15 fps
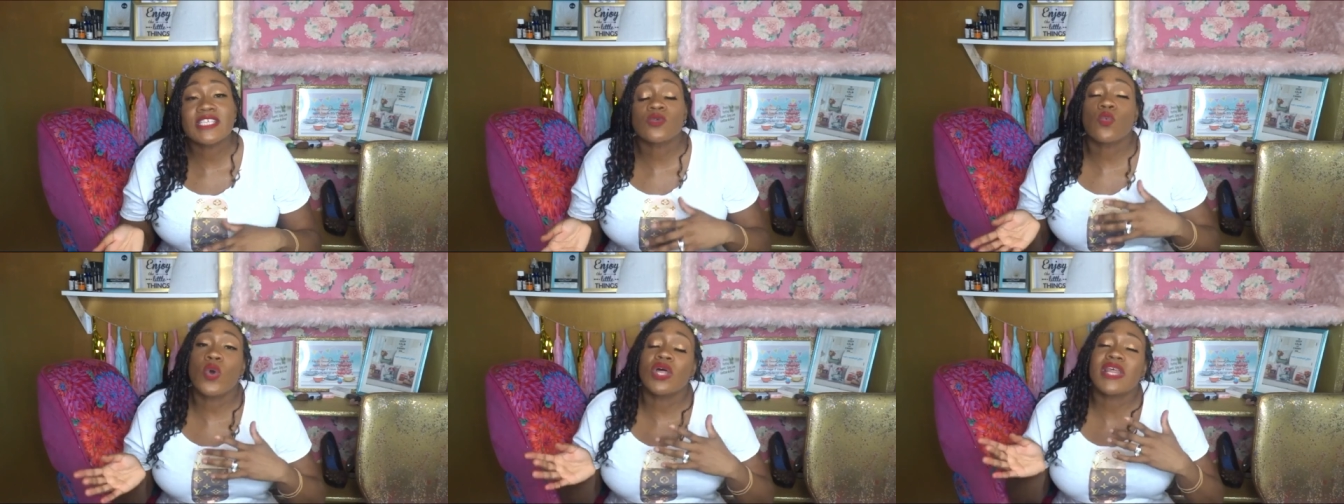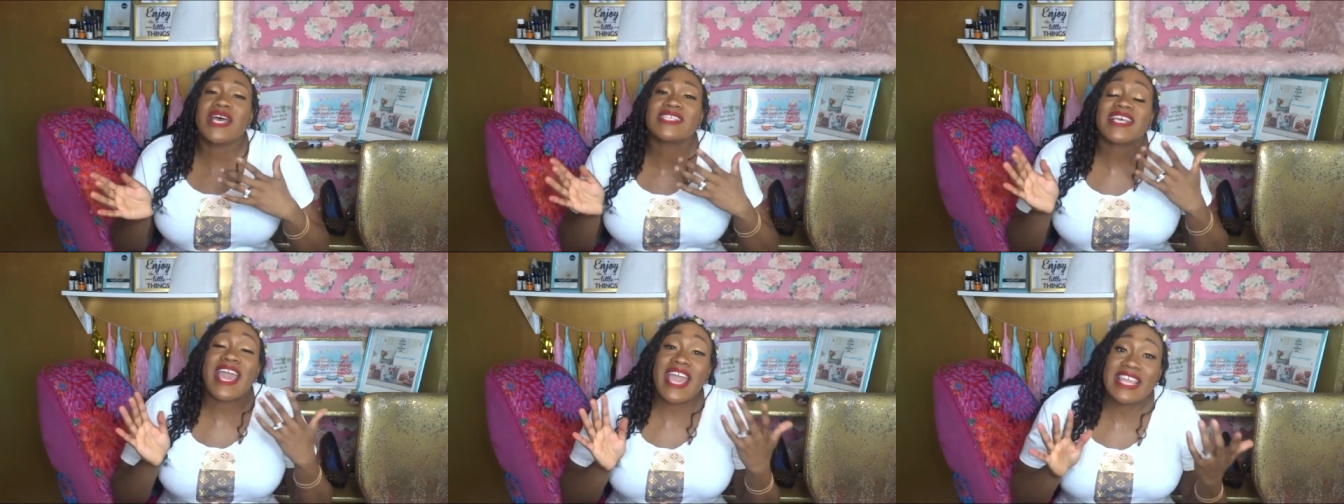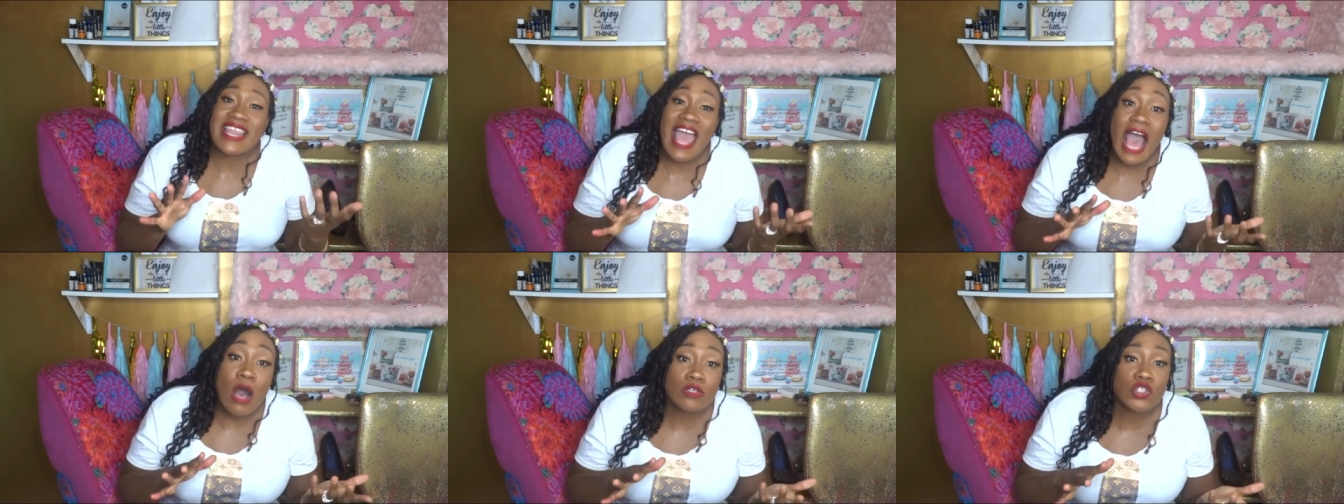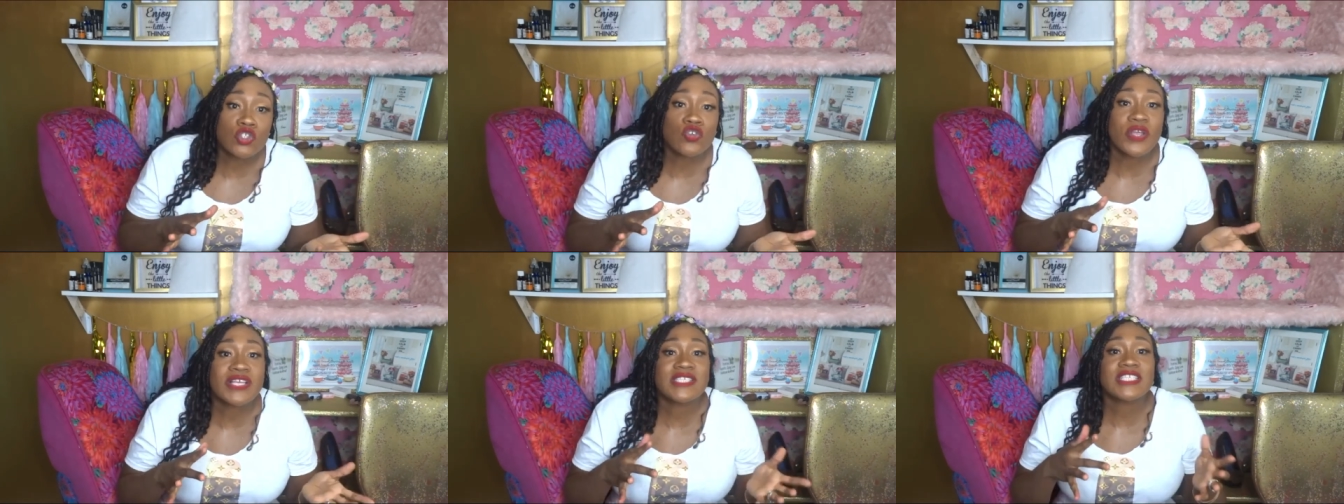as well as eighth house
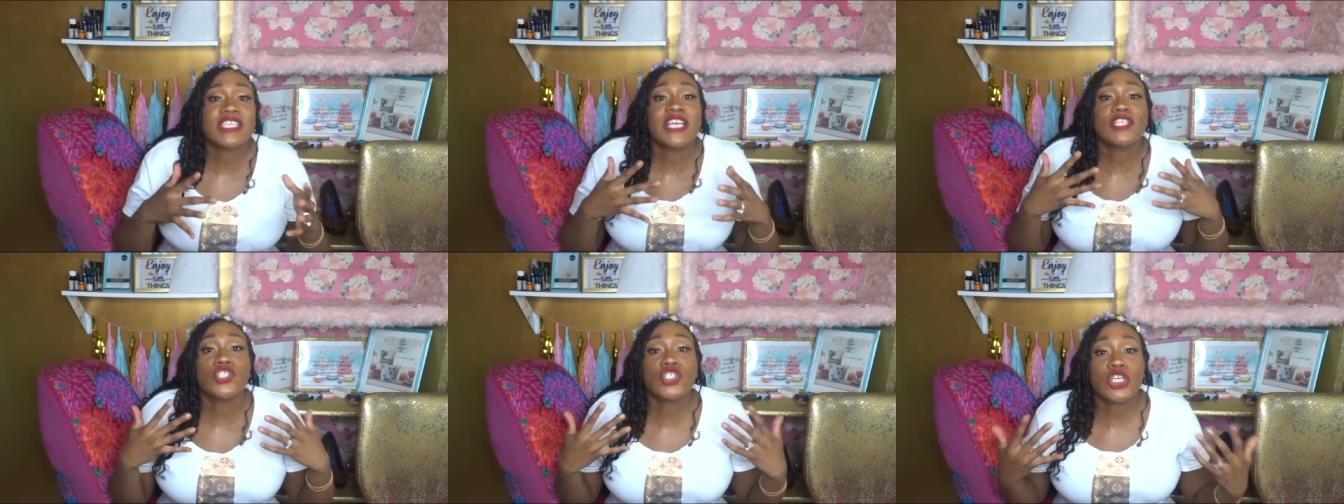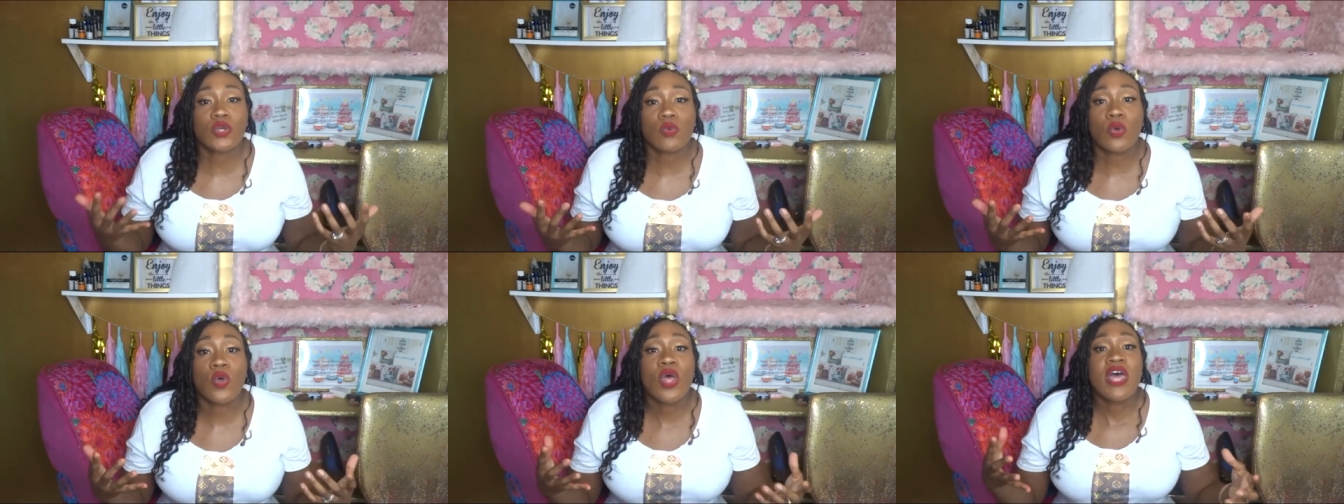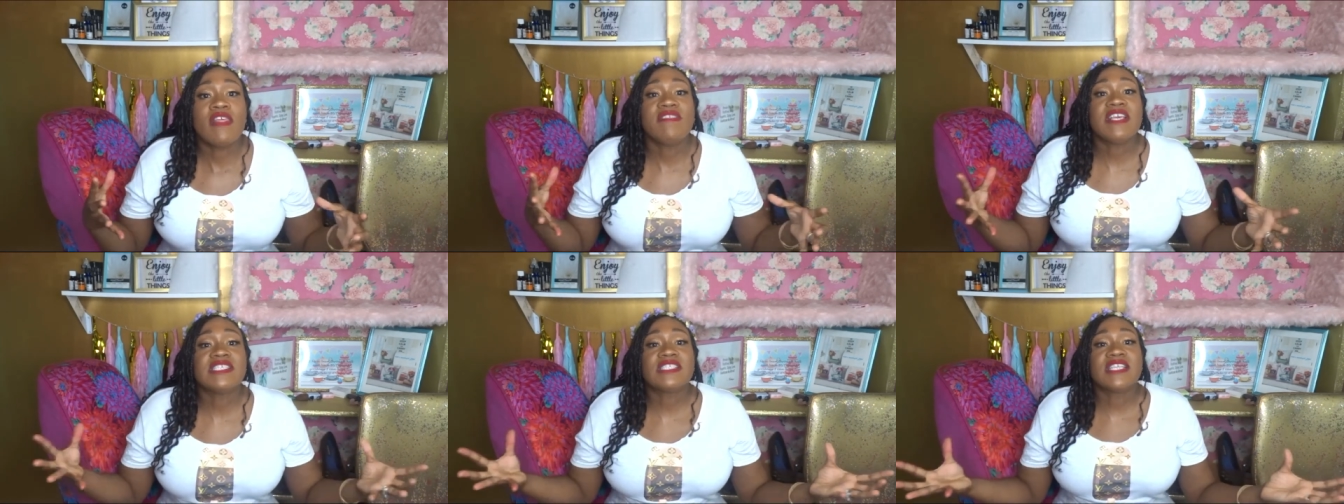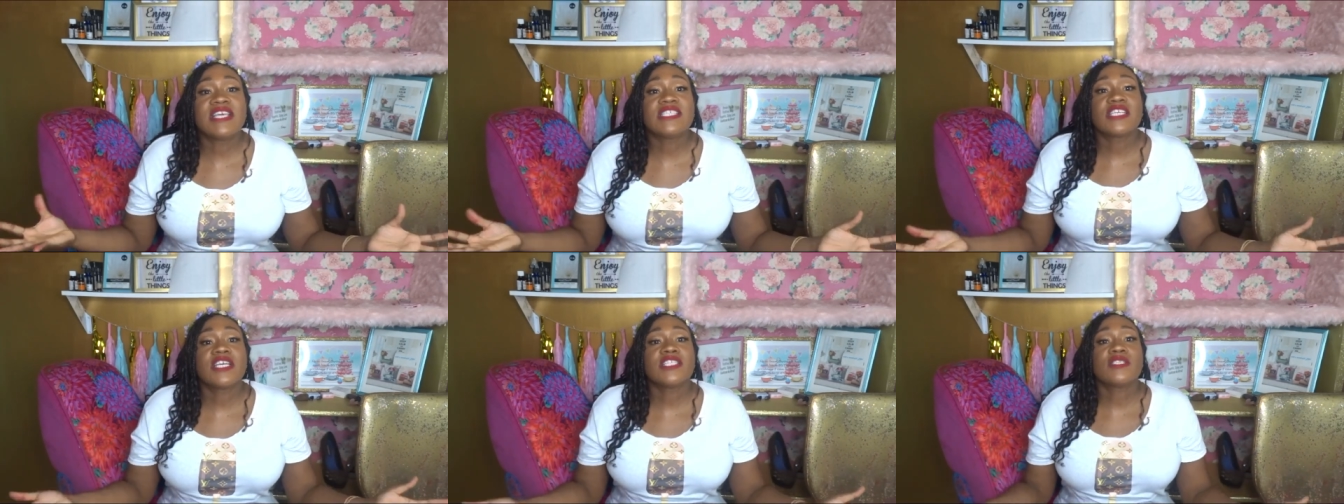transits in general. These
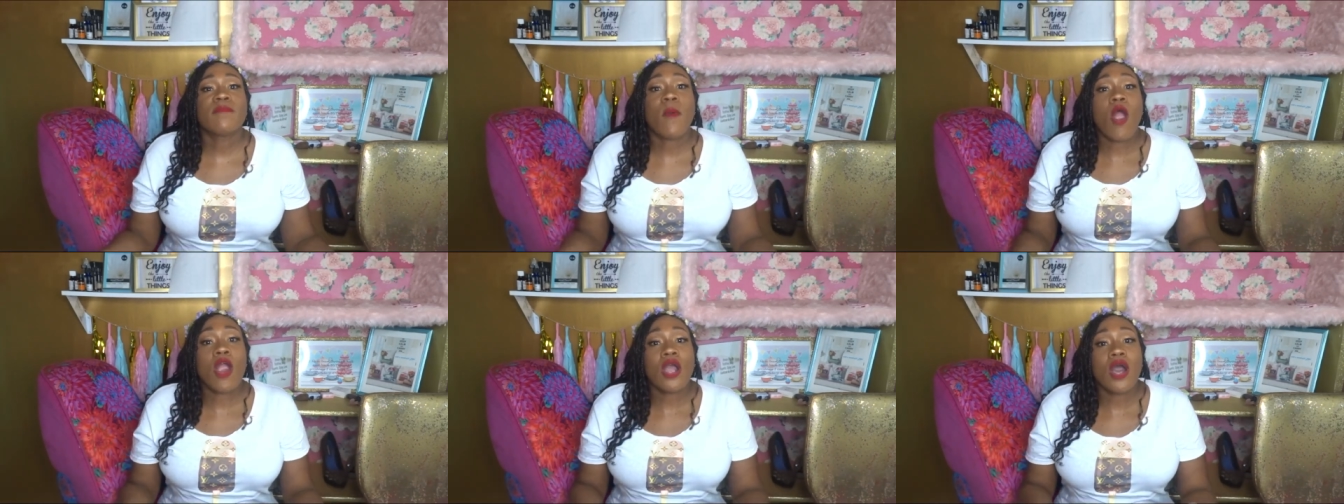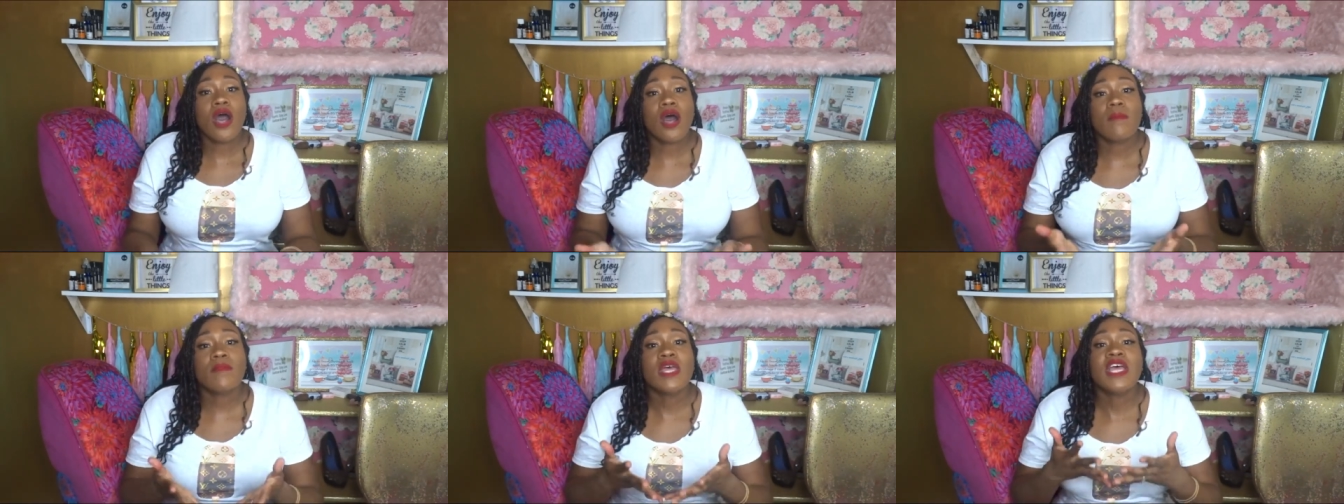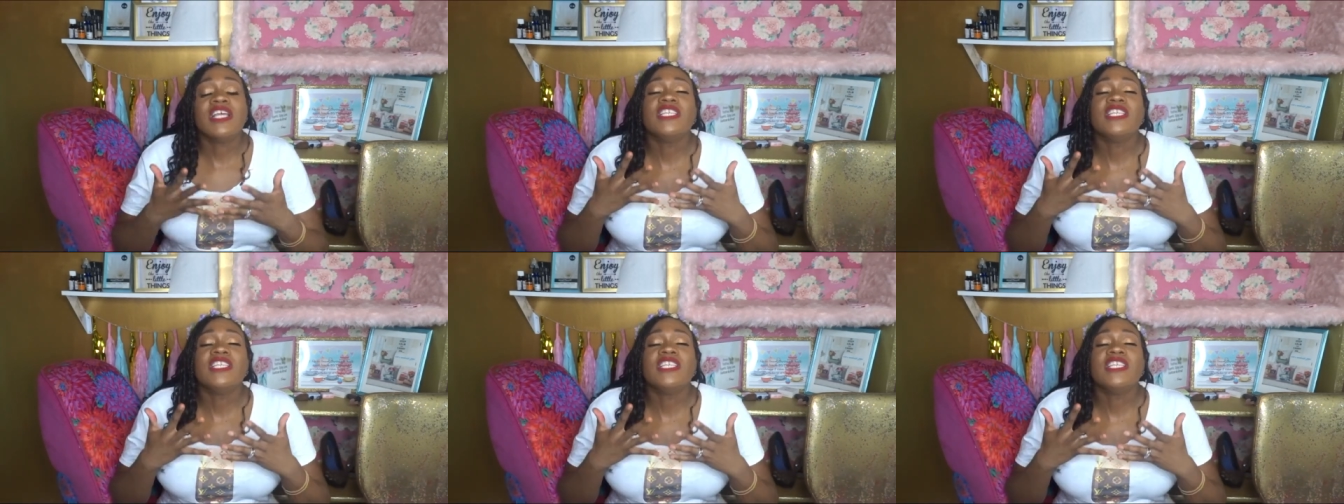things can spark up